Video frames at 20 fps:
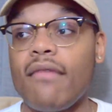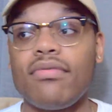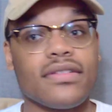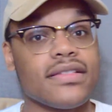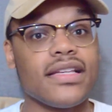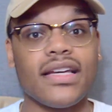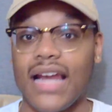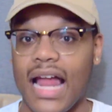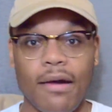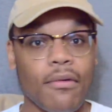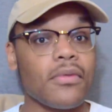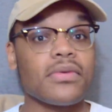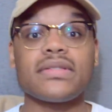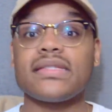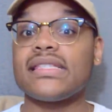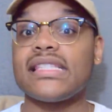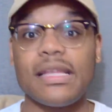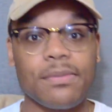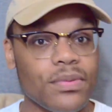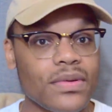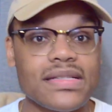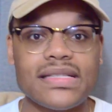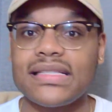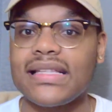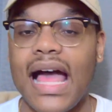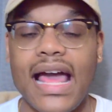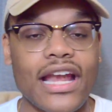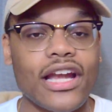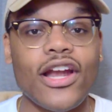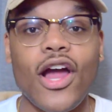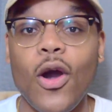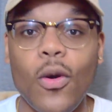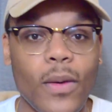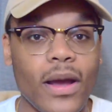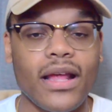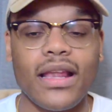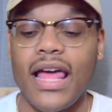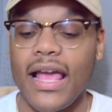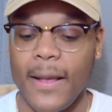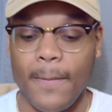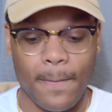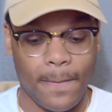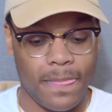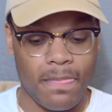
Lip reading: good. I won't slip and slide of nowhere. Like,